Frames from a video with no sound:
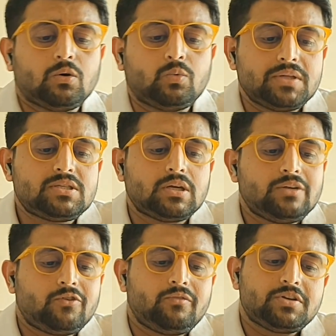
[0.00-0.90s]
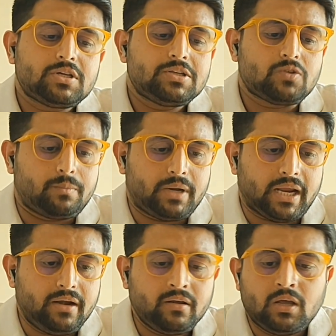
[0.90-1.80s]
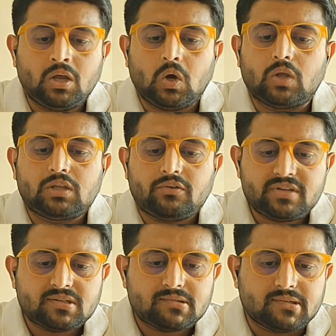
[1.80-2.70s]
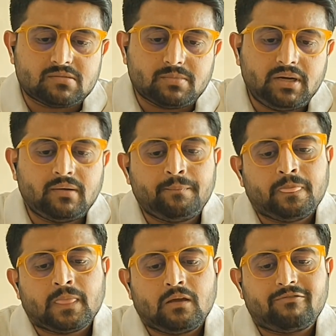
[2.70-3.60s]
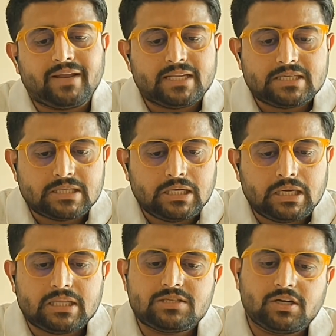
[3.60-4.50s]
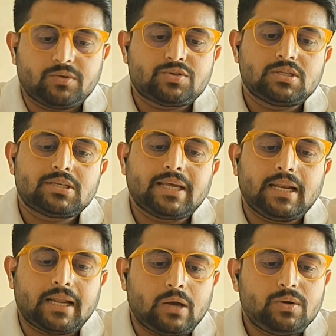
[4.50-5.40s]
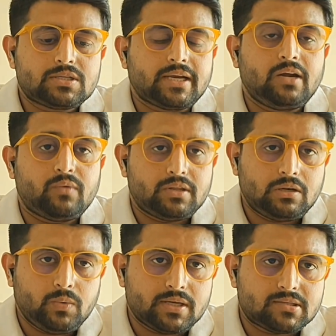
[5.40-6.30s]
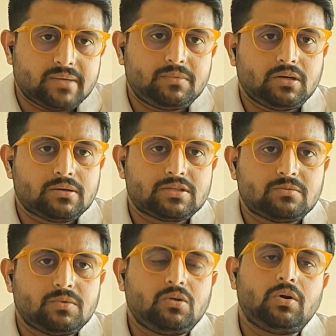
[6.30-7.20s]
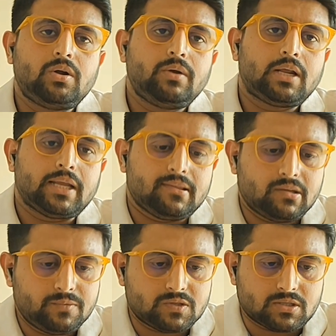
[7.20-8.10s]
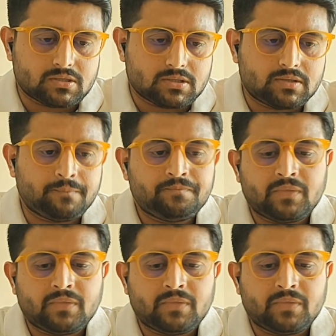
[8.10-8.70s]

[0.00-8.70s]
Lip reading: Once the information is obtained on the risk assessment, financial institutions can now decide whether to accept the customer or to decline the businesses.